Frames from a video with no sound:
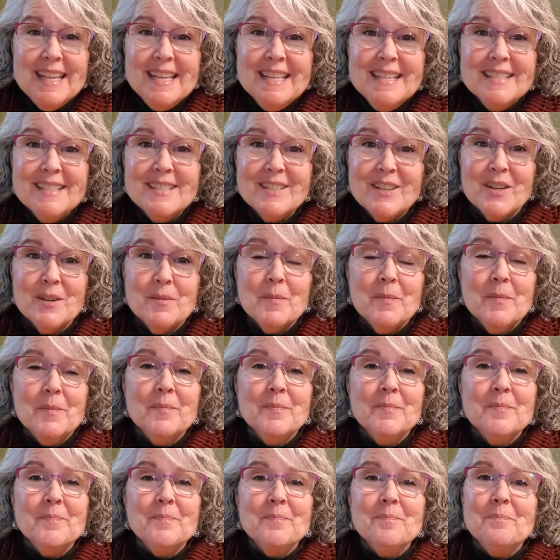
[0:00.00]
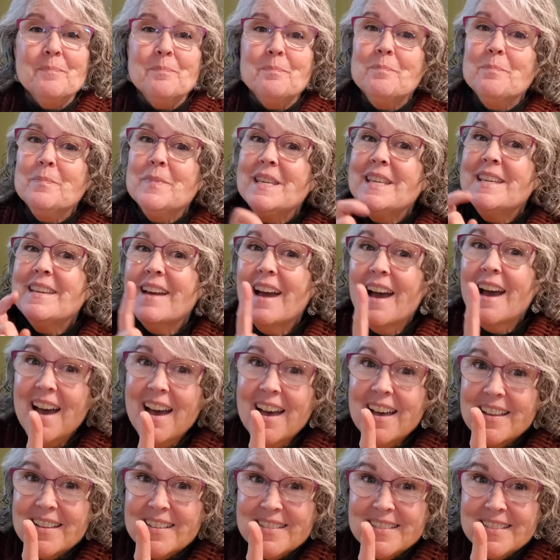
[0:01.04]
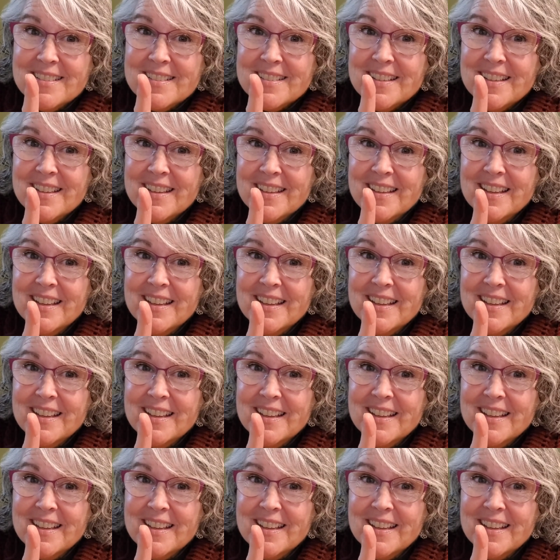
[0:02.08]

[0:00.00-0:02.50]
Easter because